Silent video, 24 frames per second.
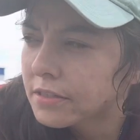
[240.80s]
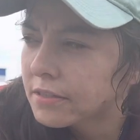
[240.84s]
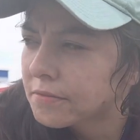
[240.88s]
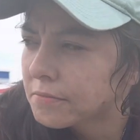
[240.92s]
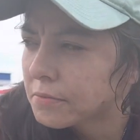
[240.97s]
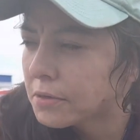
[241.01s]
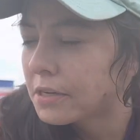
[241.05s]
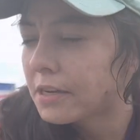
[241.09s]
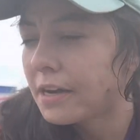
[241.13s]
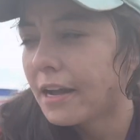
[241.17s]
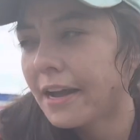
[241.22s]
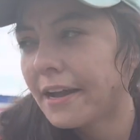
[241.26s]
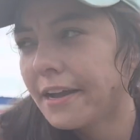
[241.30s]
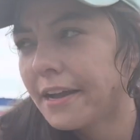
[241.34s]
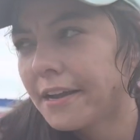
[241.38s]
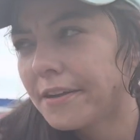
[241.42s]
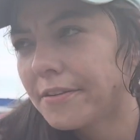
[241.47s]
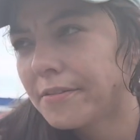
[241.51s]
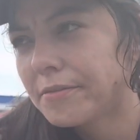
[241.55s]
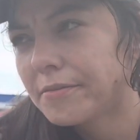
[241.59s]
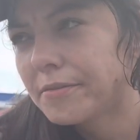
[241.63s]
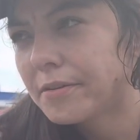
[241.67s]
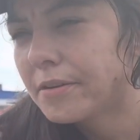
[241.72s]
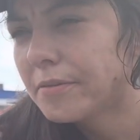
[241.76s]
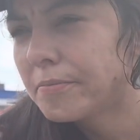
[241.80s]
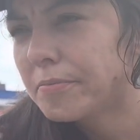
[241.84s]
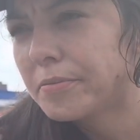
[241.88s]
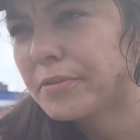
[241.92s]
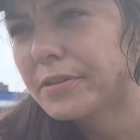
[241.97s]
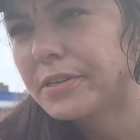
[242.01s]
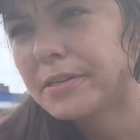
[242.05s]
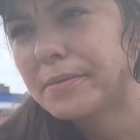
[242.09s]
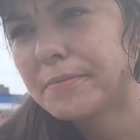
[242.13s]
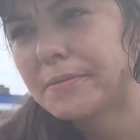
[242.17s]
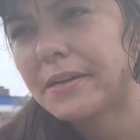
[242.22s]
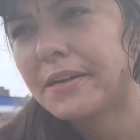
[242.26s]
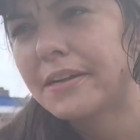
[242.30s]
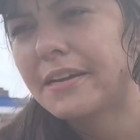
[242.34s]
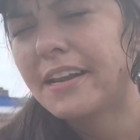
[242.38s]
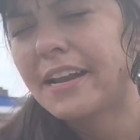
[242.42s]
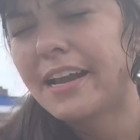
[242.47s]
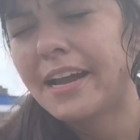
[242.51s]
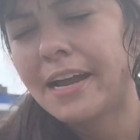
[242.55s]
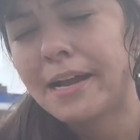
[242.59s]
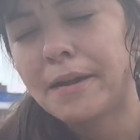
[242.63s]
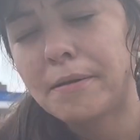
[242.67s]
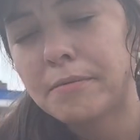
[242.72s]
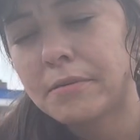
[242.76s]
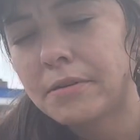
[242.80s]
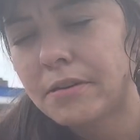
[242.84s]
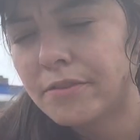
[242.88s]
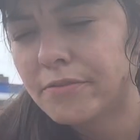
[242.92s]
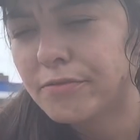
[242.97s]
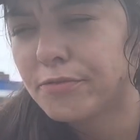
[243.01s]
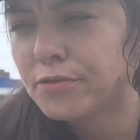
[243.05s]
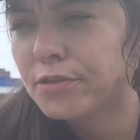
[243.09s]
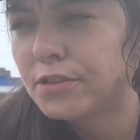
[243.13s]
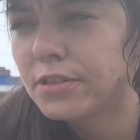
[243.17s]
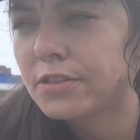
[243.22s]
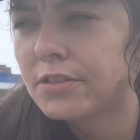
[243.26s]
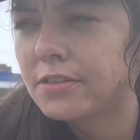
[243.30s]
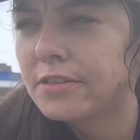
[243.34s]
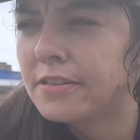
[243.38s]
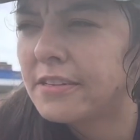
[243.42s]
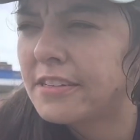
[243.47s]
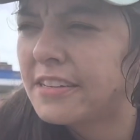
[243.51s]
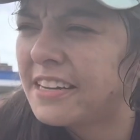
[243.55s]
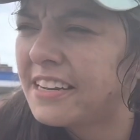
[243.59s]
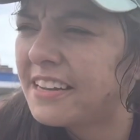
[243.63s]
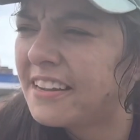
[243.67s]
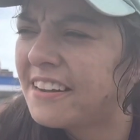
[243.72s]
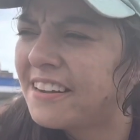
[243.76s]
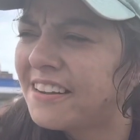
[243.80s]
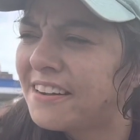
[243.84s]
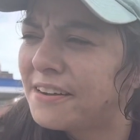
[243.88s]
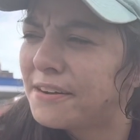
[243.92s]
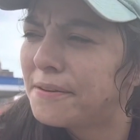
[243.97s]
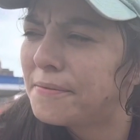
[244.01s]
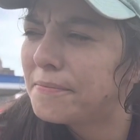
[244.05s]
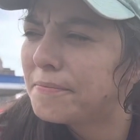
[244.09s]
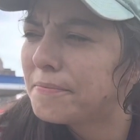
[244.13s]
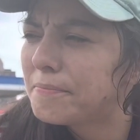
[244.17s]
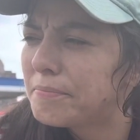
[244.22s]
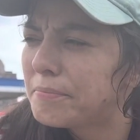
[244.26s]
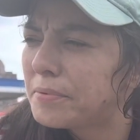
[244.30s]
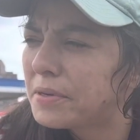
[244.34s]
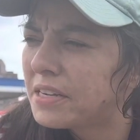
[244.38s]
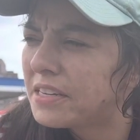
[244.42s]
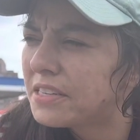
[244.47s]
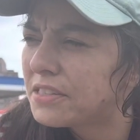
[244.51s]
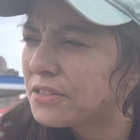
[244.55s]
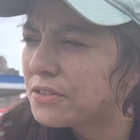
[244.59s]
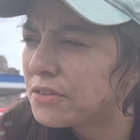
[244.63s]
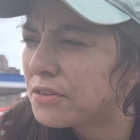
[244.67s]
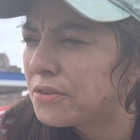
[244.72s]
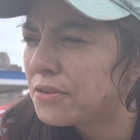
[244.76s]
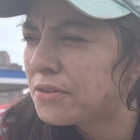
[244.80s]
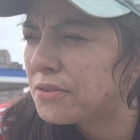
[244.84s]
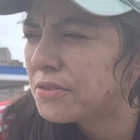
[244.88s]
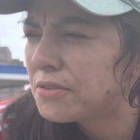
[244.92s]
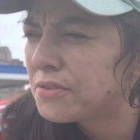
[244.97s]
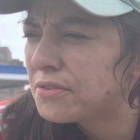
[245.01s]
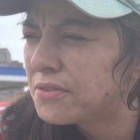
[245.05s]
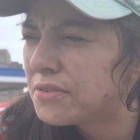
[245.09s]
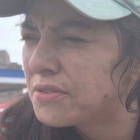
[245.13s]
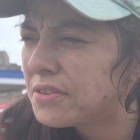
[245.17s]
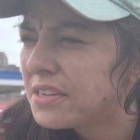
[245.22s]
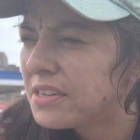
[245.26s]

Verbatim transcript: Well, I have a pretty bad habit, unfortunately. But so.